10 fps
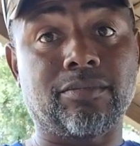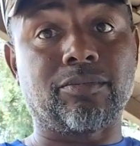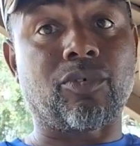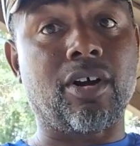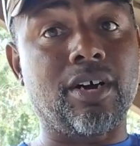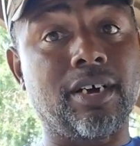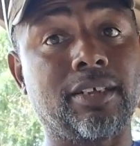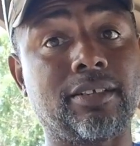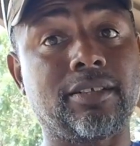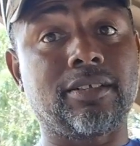
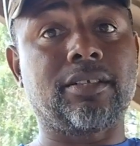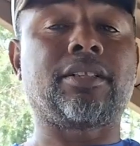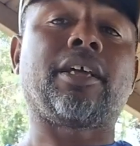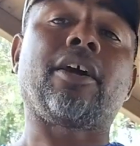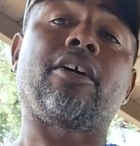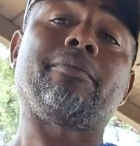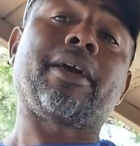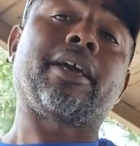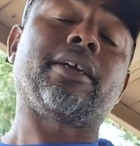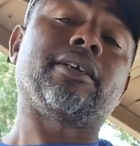rods, they are
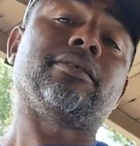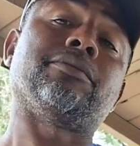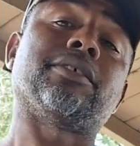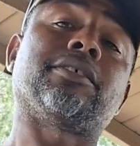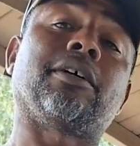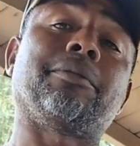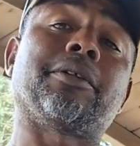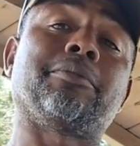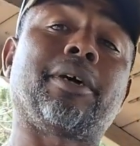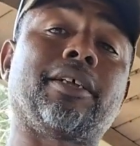made with some of the
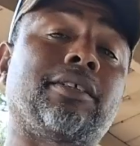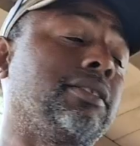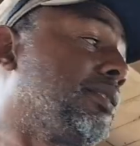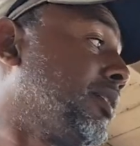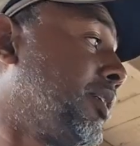best